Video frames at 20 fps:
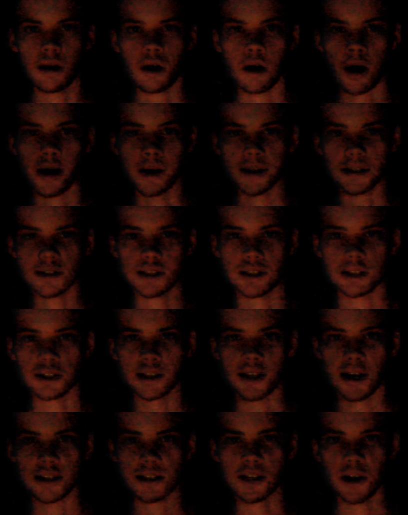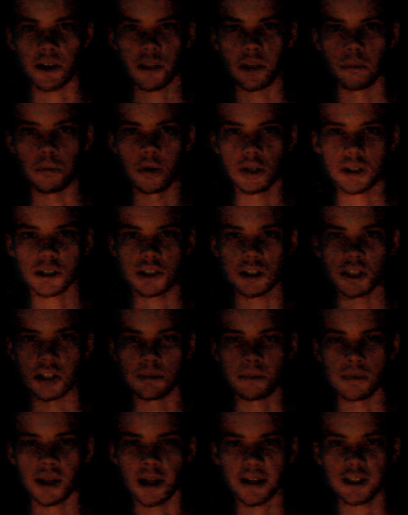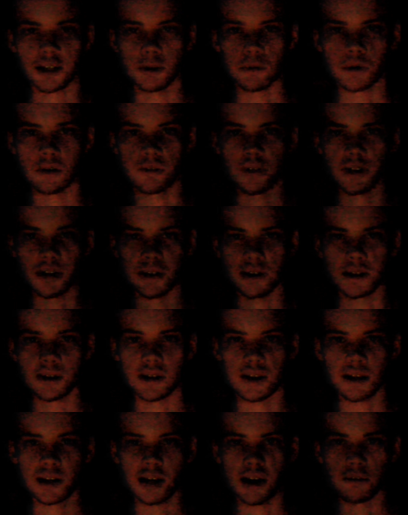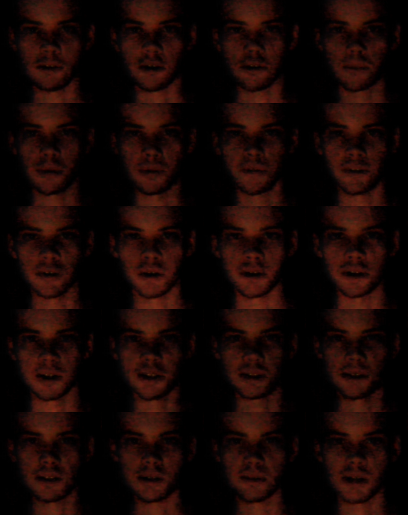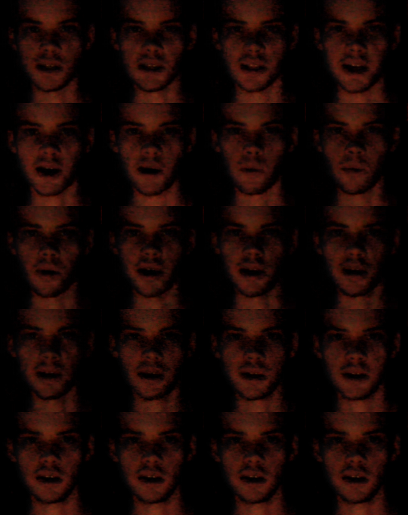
honestly, that's how the book seemed like it would have ended, and I would have preferred it to be that way.